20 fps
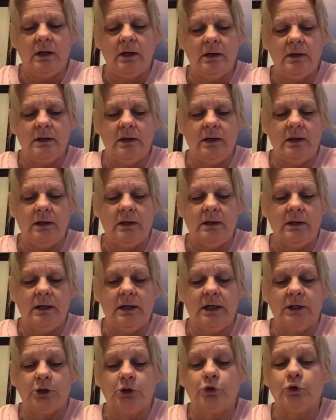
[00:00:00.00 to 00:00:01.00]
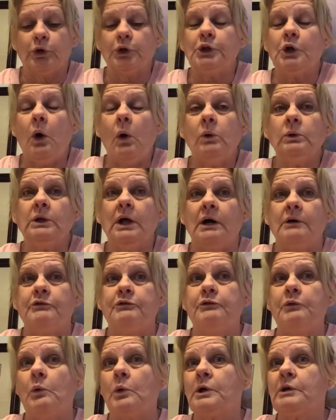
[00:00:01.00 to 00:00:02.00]
Granola,
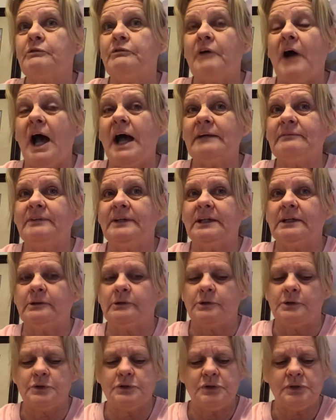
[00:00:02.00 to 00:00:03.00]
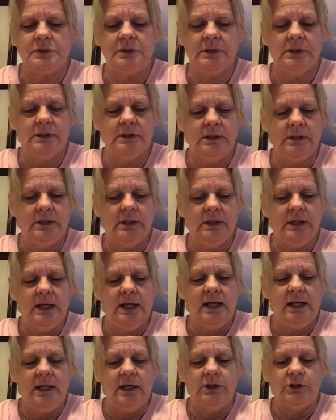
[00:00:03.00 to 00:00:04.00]
4 to 5 years.
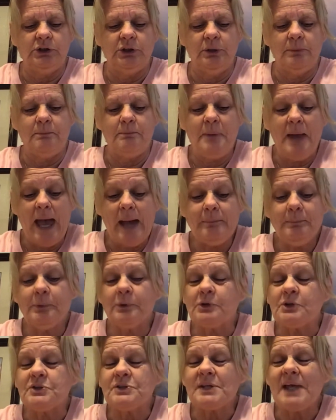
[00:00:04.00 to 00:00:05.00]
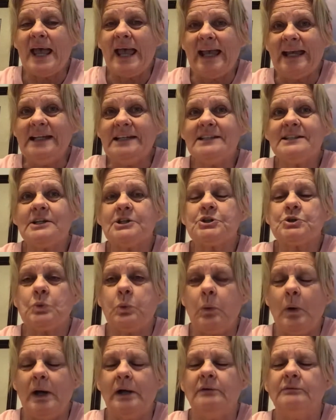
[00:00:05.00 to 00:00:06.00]
Peppers, 8 to
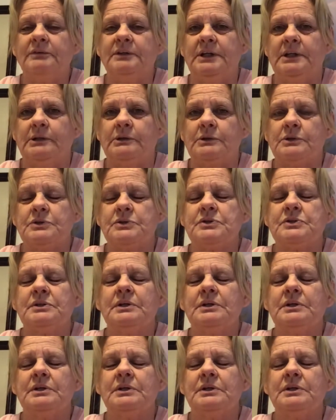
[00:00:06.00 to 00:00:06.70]
12 years.